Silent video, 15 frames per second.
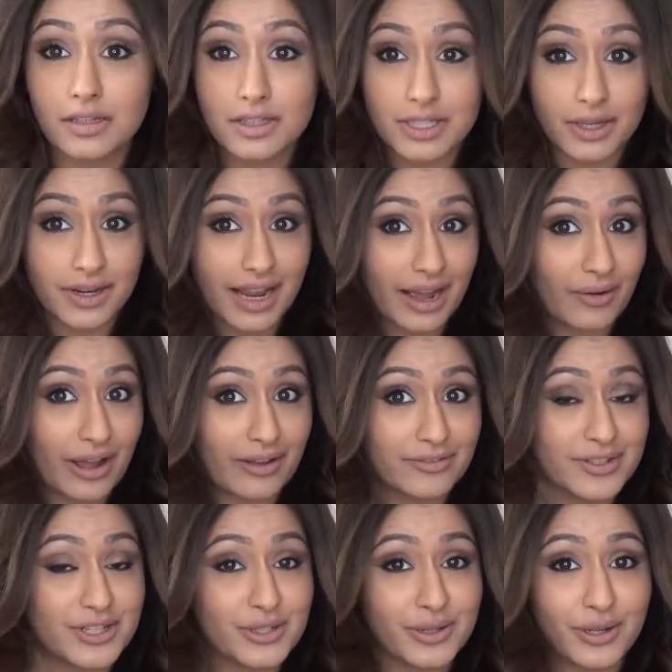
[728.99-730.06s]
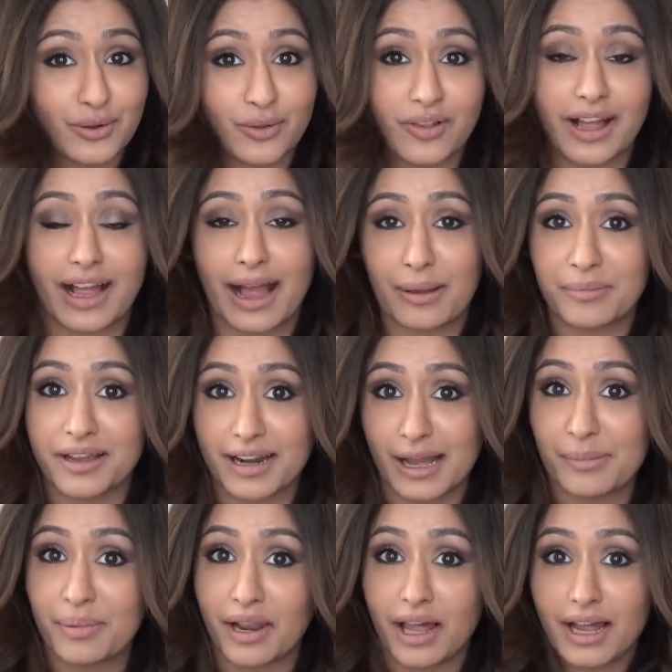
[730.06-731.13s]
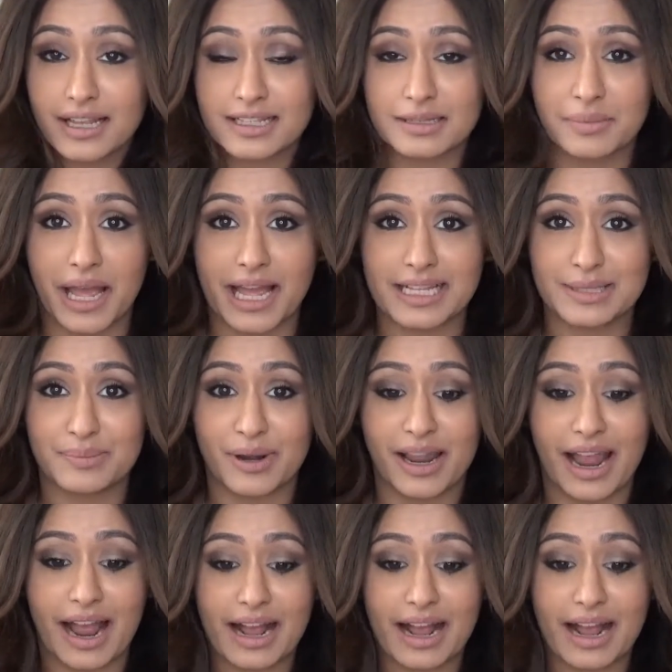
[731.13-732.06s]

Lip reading: So now, after doing all that, I'm gonna apply some hairspray.